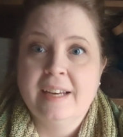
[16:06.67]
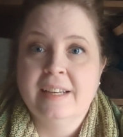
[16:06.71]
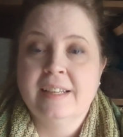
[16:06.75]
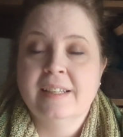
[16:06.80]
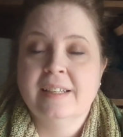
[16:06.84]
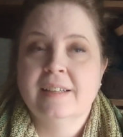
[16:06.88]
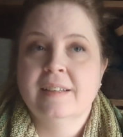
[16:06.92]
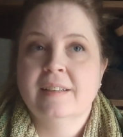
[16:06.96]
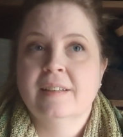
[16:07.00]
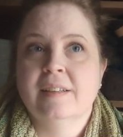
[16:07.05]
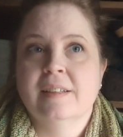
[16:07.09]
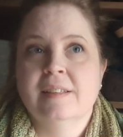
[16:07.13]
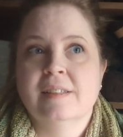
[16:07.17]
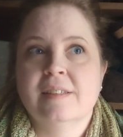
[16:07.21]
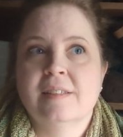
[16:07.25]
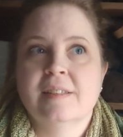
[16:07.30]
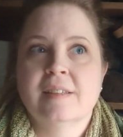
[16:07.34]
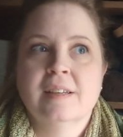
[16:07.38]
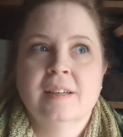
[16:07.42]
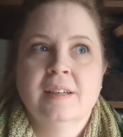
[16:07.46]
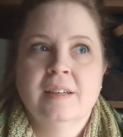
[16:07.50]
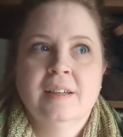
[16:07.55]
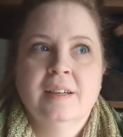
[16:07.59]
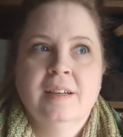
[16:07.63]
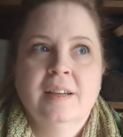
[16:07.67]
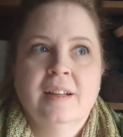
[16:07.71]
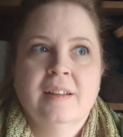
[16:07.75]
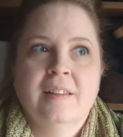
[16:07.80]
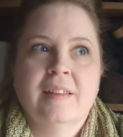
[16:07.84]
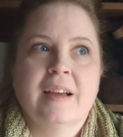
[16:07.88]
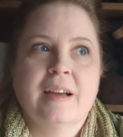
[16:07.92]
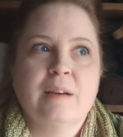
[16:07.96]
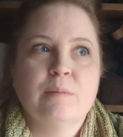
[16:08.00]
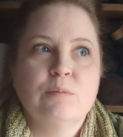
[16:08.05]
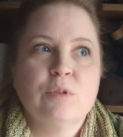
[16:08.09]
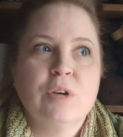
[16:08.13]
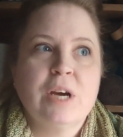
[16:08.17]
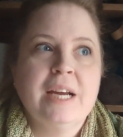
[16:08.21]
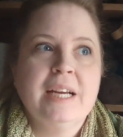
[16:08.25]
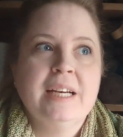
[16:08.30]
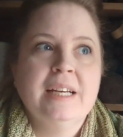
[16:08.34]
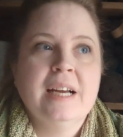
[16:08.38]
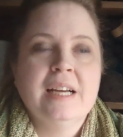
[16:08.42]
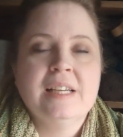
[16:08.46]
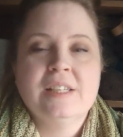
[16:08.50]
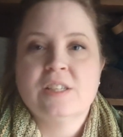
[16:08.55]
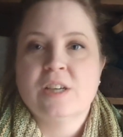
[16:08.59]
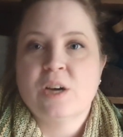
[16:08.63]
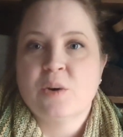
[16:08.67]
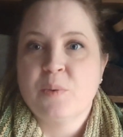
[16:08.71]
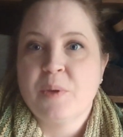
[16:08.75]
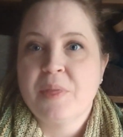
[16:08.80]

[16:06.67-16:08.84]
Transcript: It is like I start